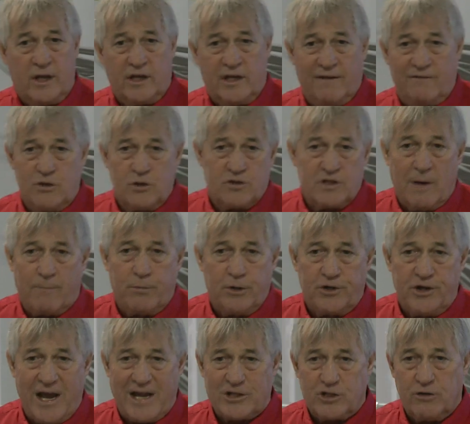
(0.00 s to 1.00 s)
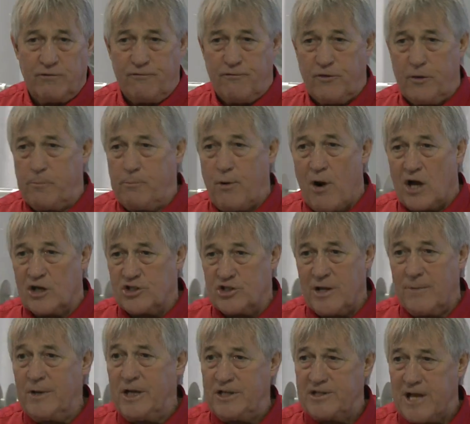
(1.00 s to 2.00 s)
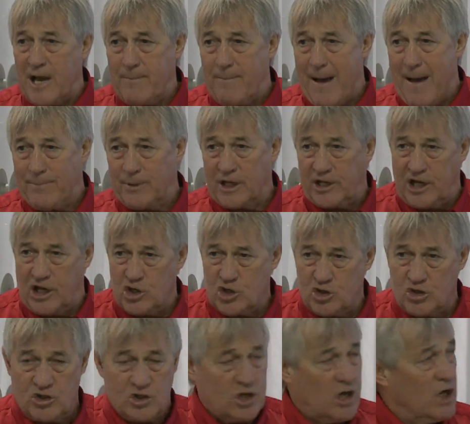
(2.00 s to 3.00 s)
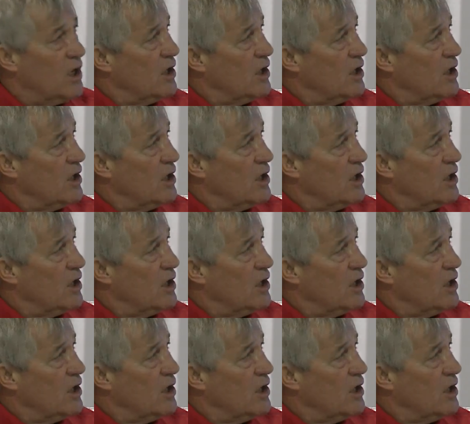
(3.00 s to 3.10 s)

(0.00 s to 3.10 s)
it gives you some protection for proximity type applications.